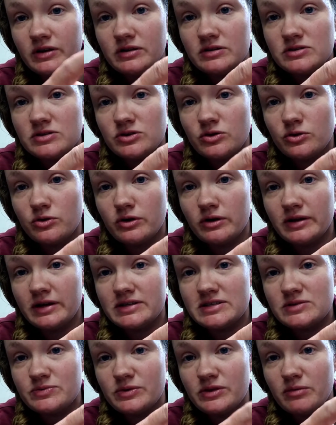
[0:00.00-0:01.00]
correlates
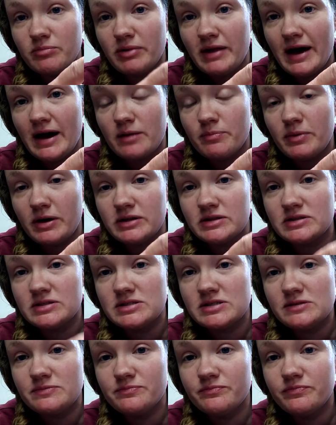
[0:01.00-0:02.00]
with the black buttons,
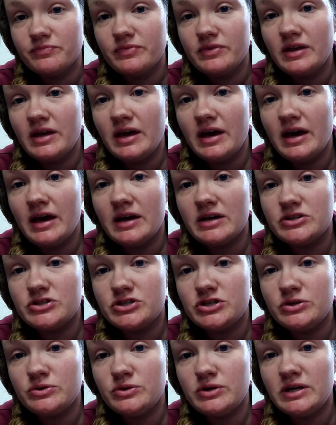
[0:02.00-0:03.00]
and
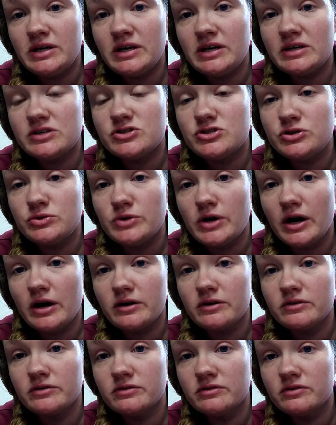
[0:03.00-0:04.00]
2D is two dog
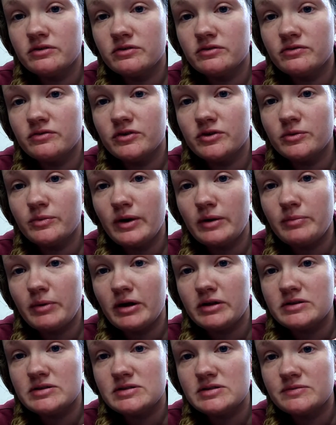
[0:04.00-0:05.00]
for the red
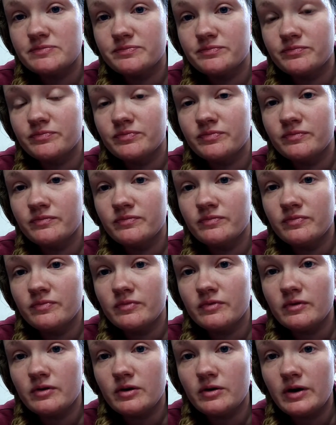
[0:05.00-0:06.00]
buttons.
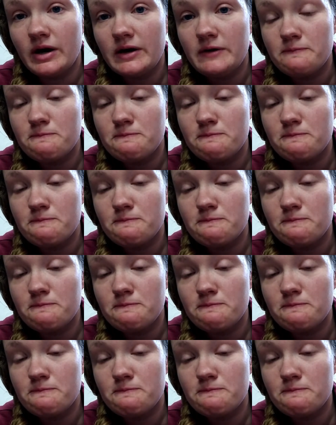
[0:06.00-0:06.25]
All right,